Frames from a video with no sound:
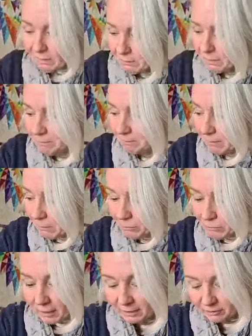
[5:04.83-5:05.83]
But
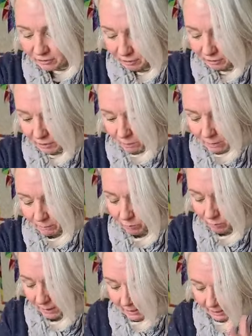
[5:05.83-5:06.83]
before I show you what I'm
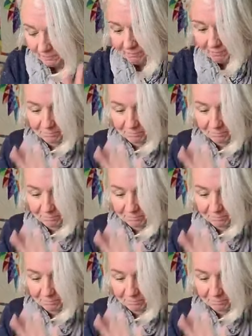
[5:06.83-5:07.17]
doing here,